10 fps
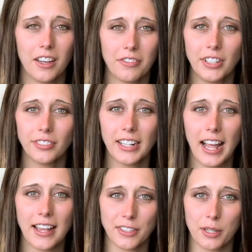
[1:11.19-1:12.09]
feel free
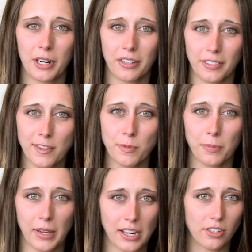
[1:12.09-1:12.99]
to ask them on our
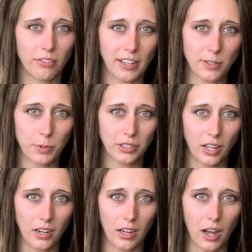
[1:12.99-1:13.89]
Facebook page at
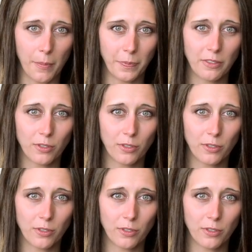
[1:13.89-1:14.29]
facebook.com